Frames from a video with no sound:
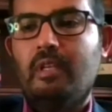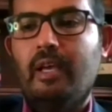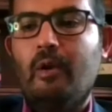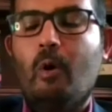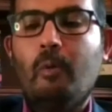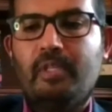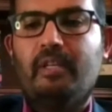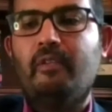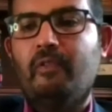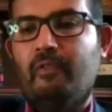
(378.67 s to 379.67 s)
an
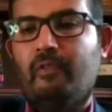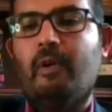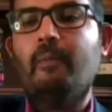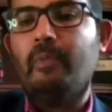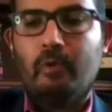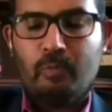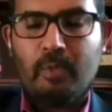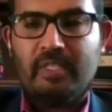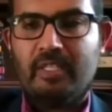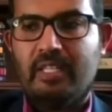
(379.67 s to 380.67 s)
option from those
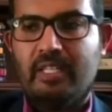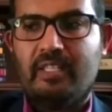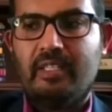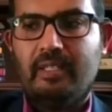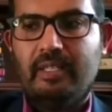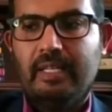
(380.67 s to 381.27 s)
presentation.